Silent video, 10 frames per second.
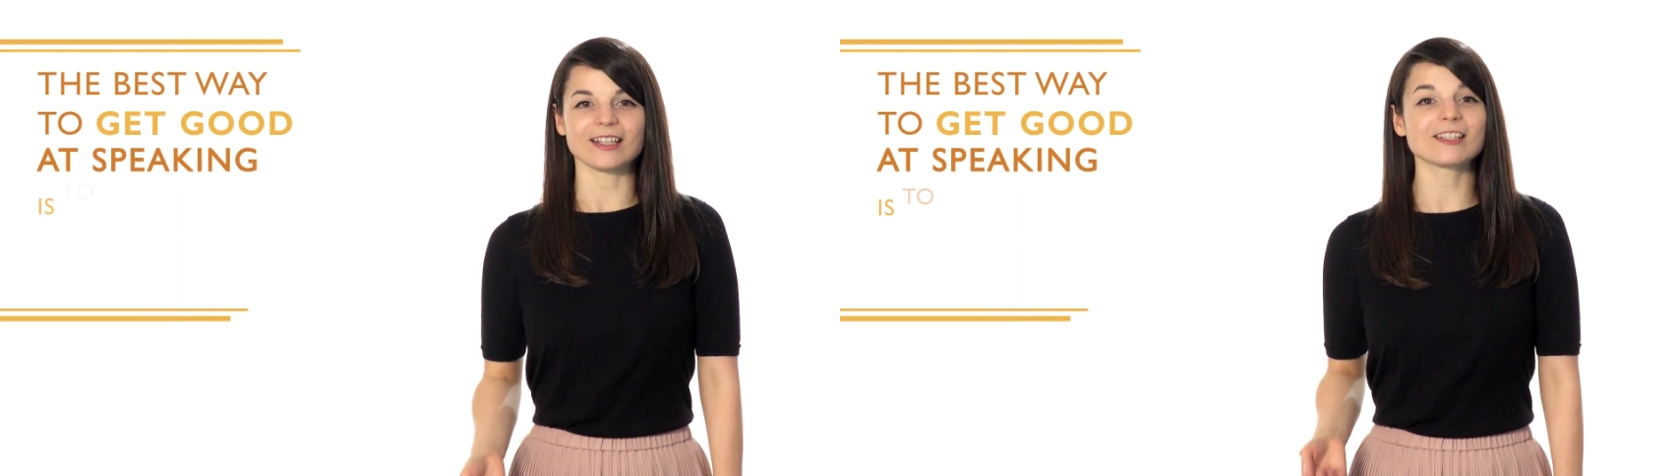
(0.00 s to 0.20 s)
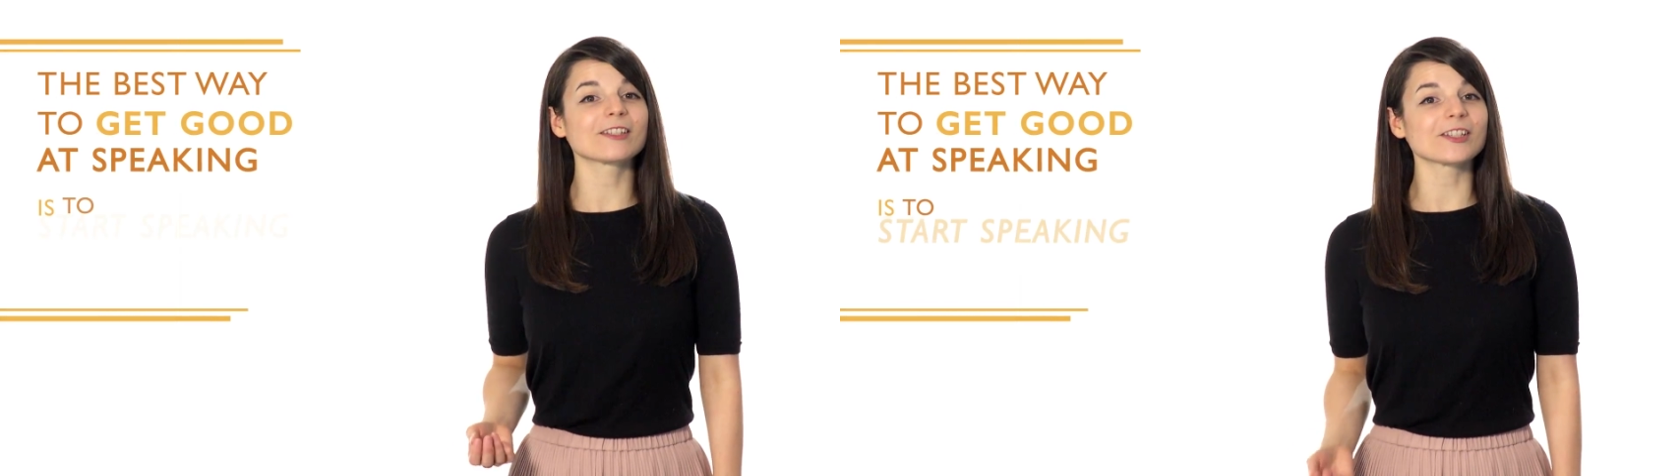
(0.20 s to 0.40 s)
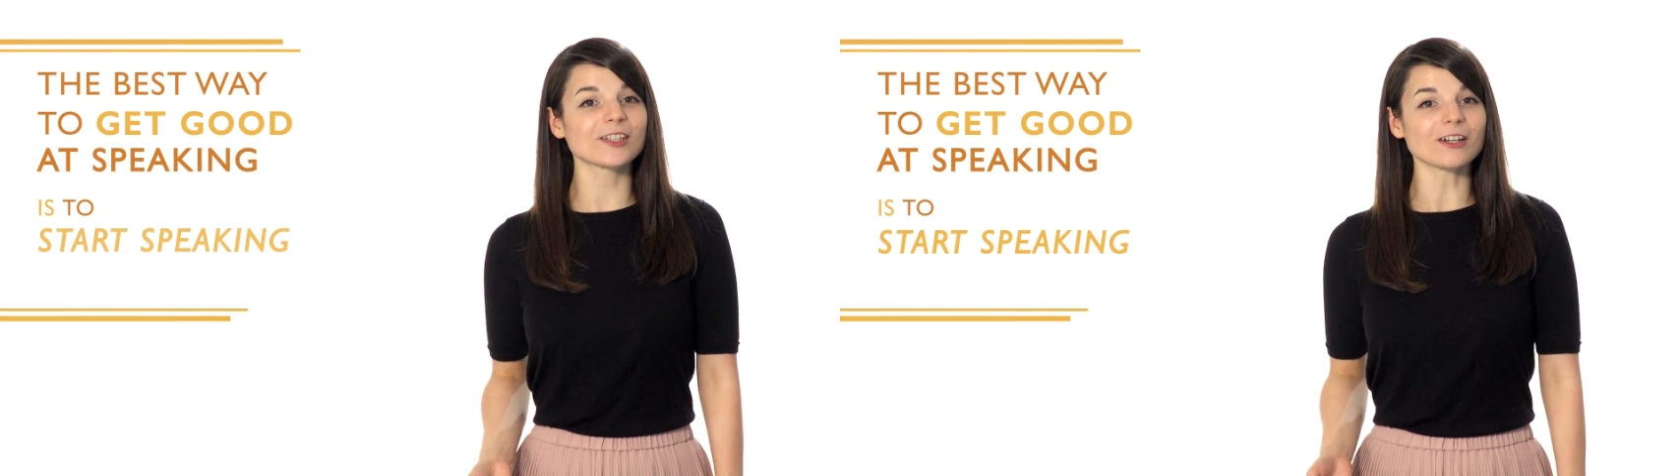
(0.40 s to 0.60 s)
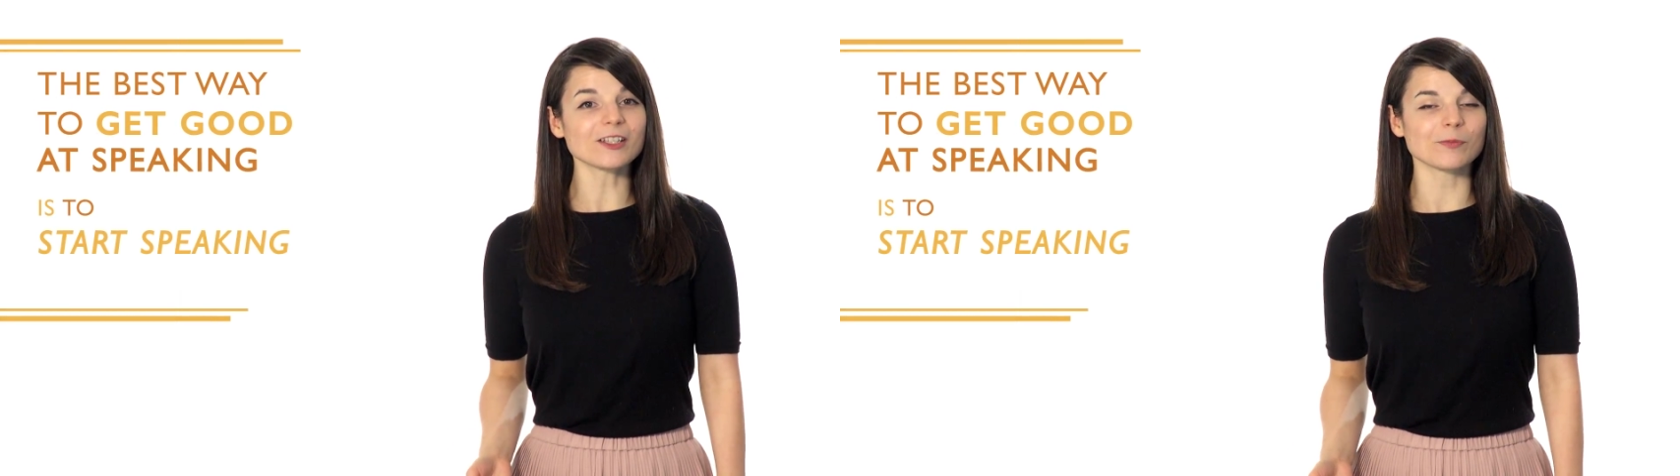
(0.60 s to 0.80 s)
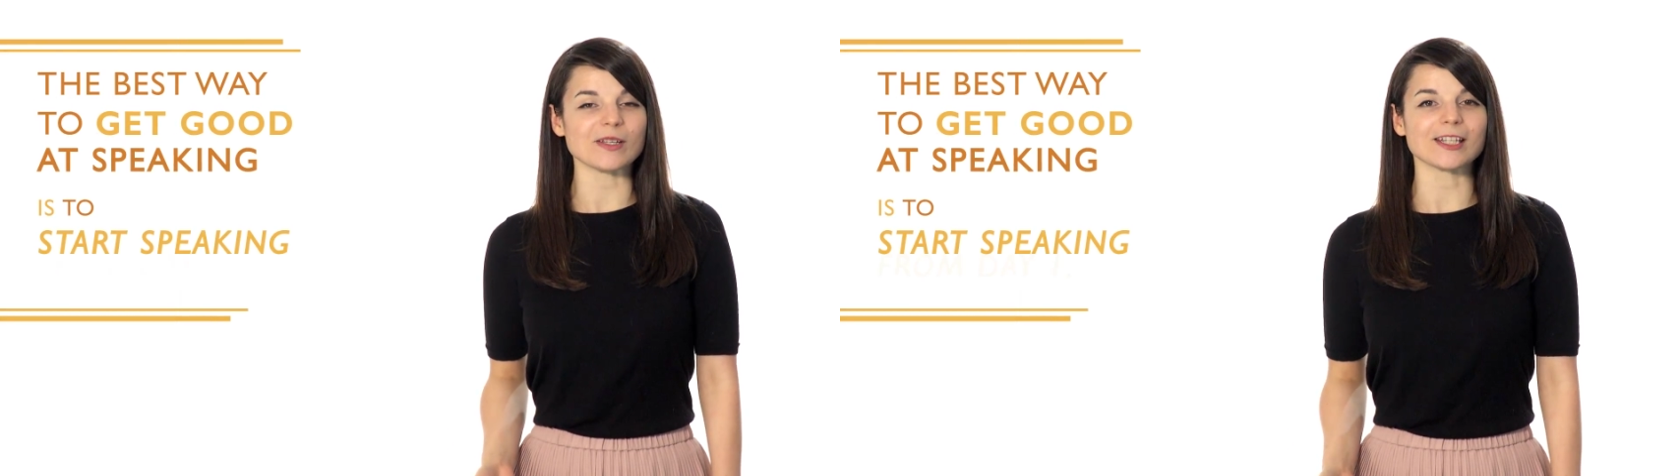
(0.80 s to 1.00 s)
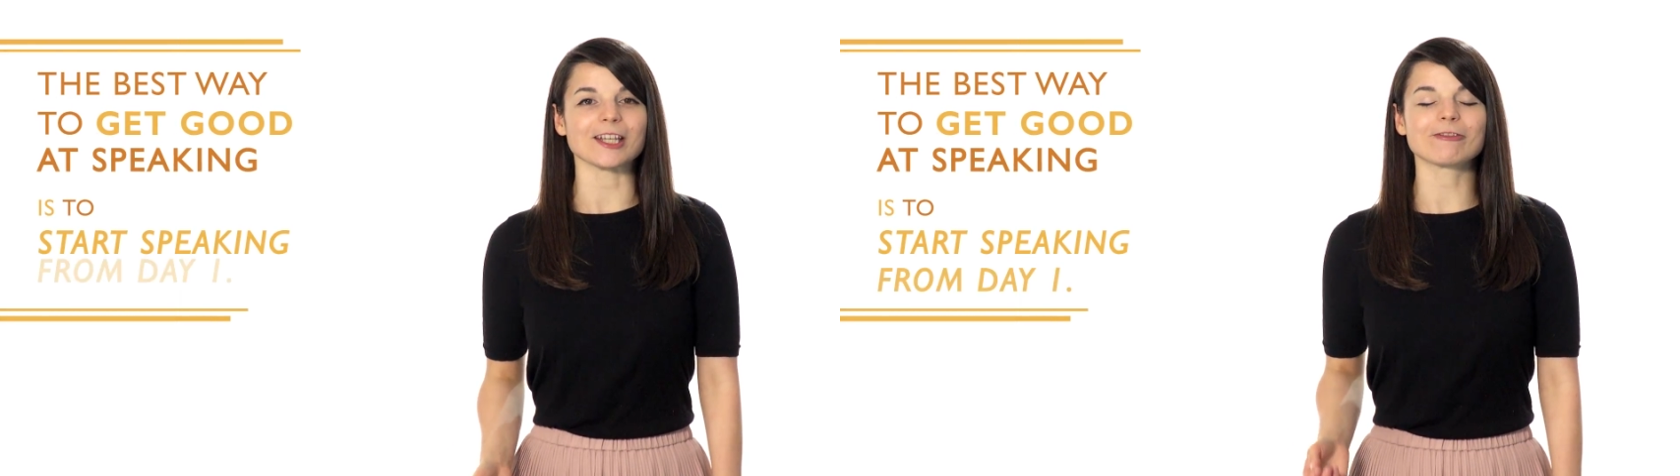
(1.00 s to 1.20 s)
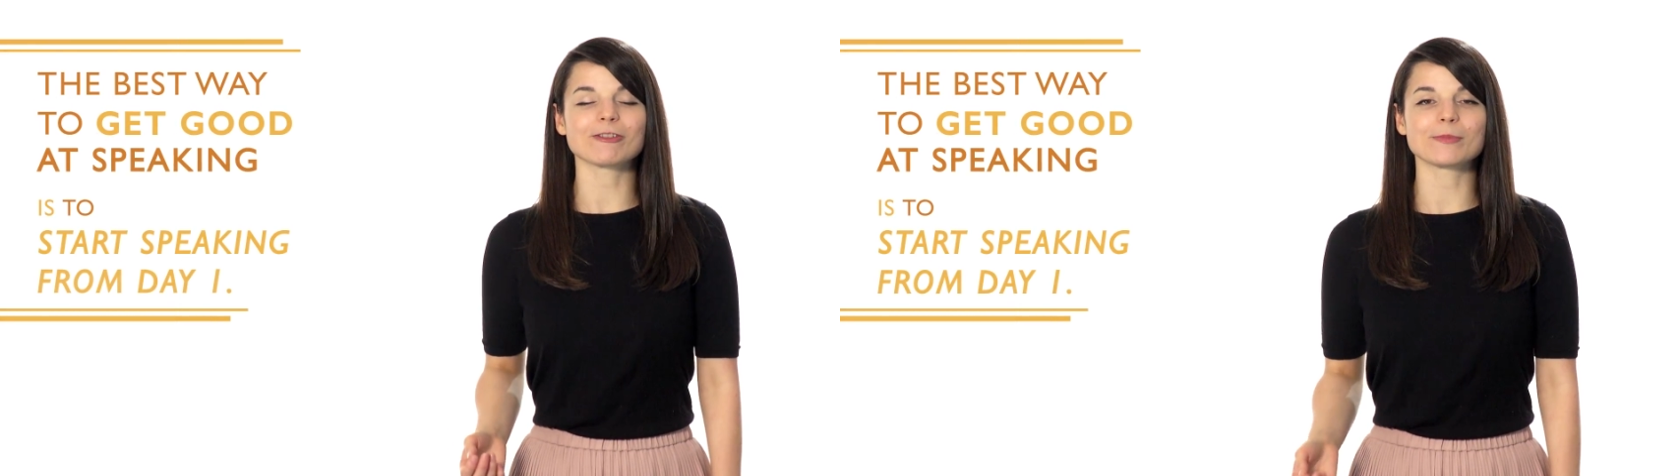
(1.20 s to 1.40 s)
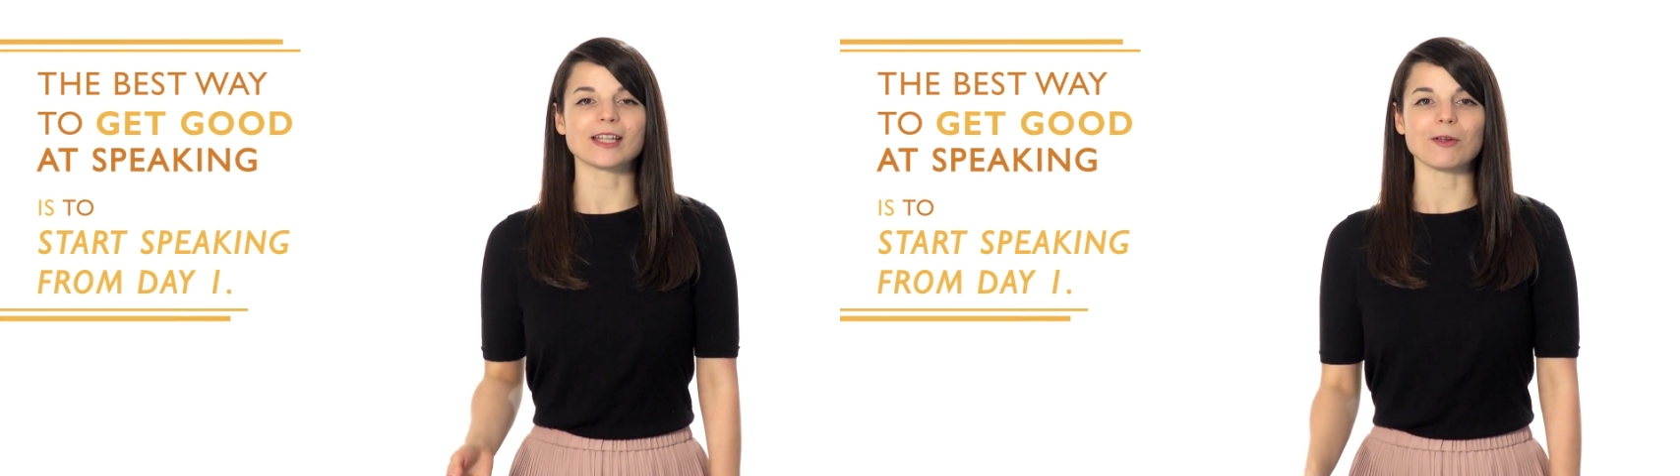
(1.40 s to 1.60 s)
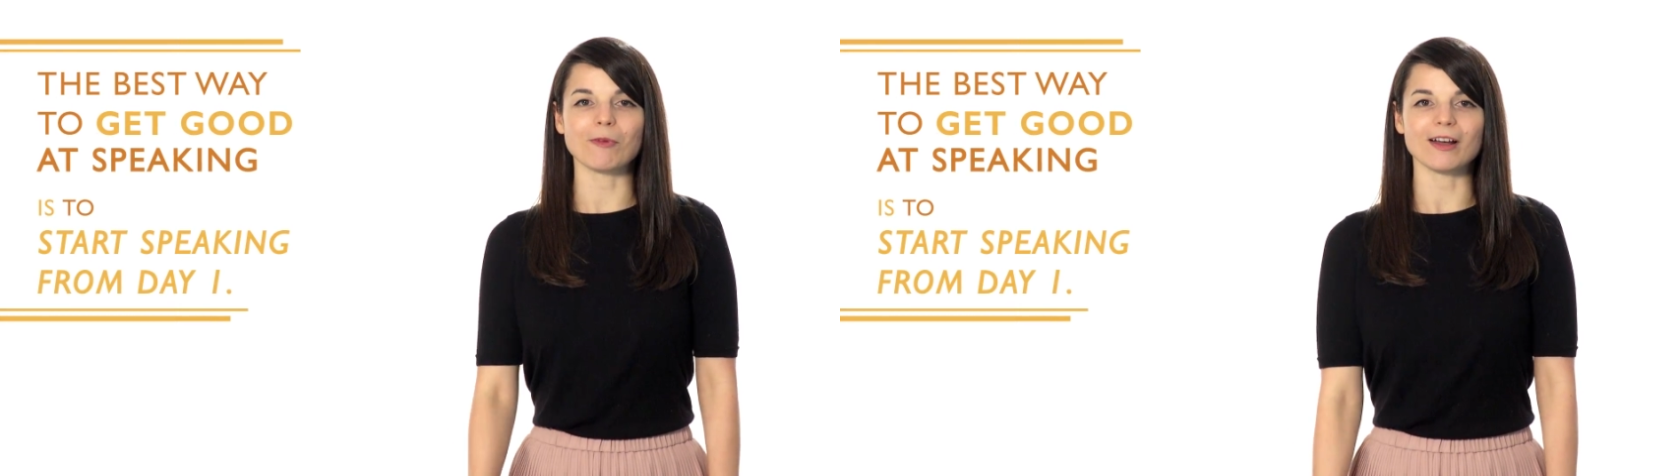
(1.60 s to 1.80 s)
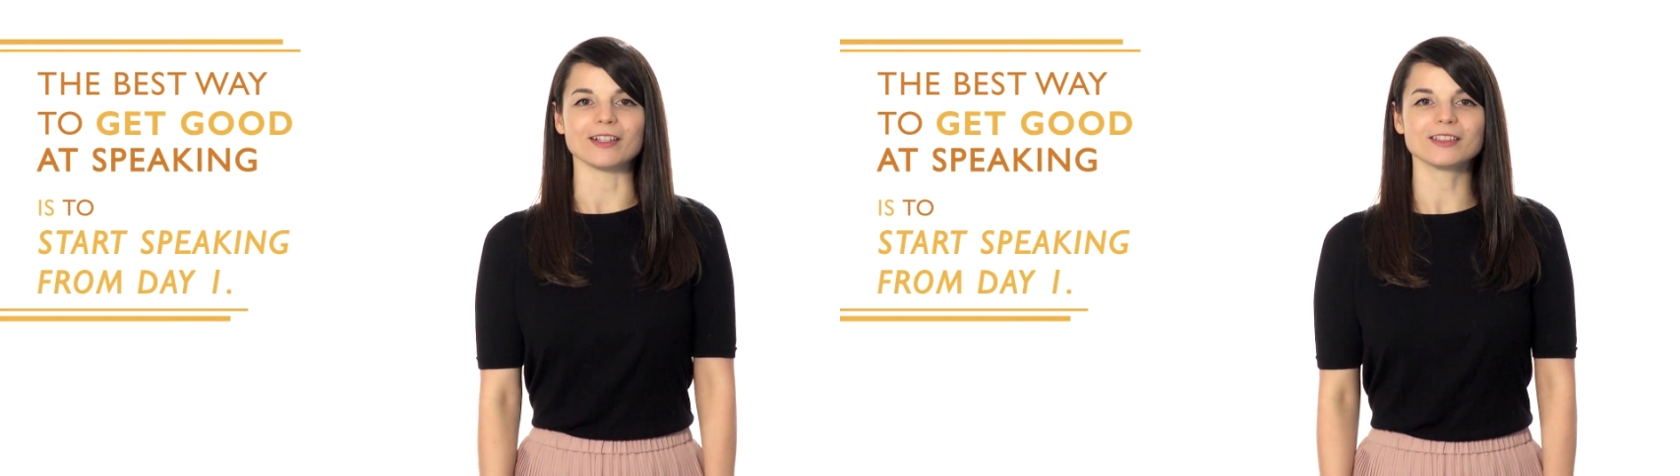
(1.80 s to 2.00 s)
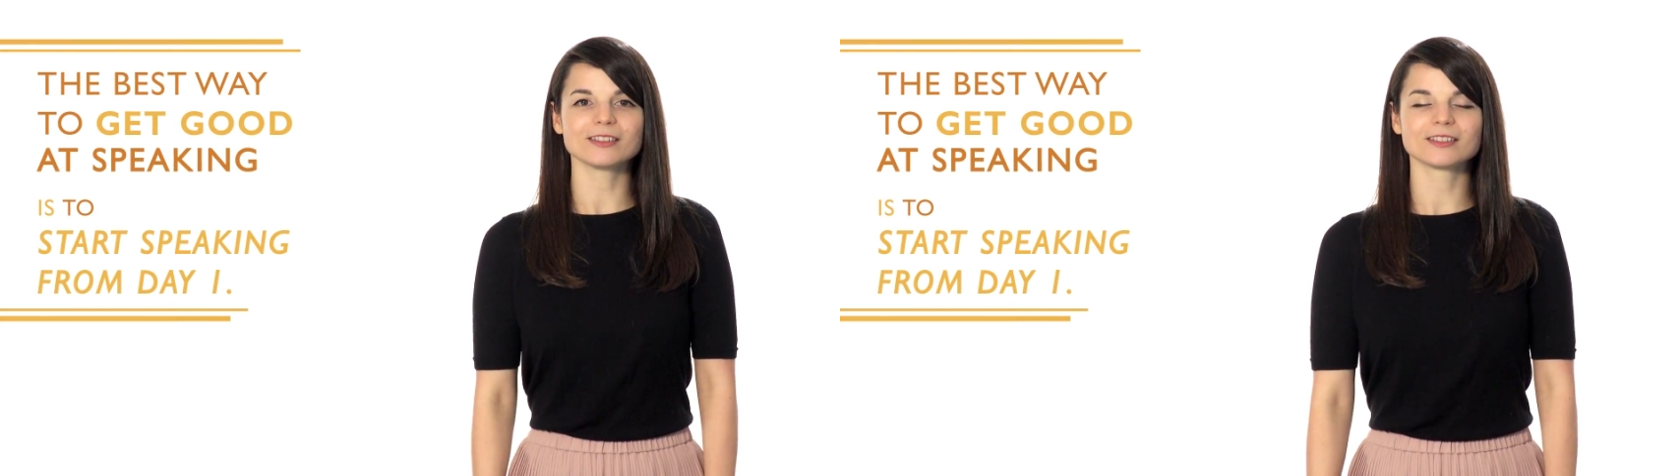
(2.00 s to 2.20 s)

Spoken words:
is to start speaking from day one.